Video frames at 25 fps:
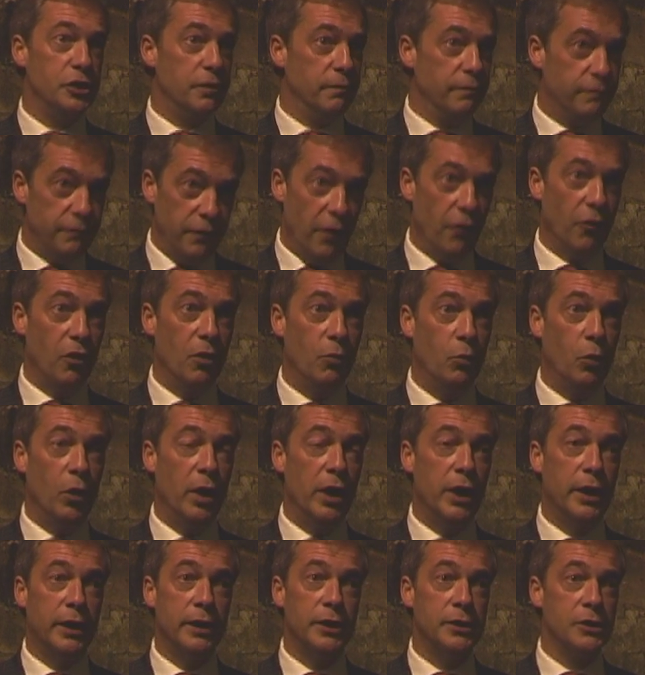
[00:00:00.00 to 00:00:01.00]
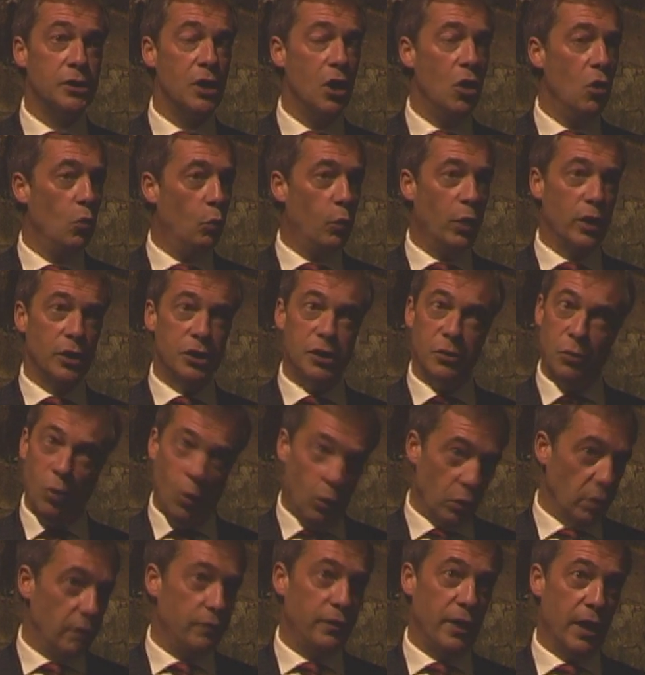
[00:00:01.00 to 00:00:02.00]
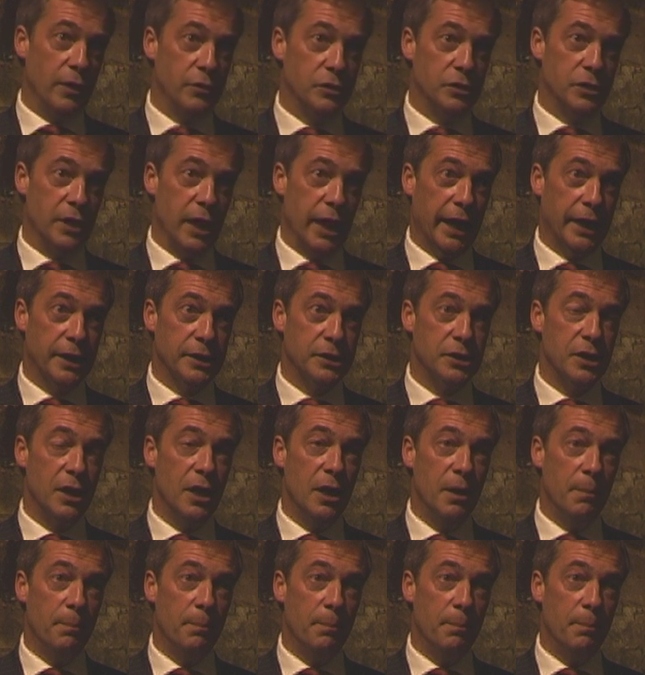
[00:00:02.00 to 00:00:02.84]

and foreign workers. We'll do all of those things.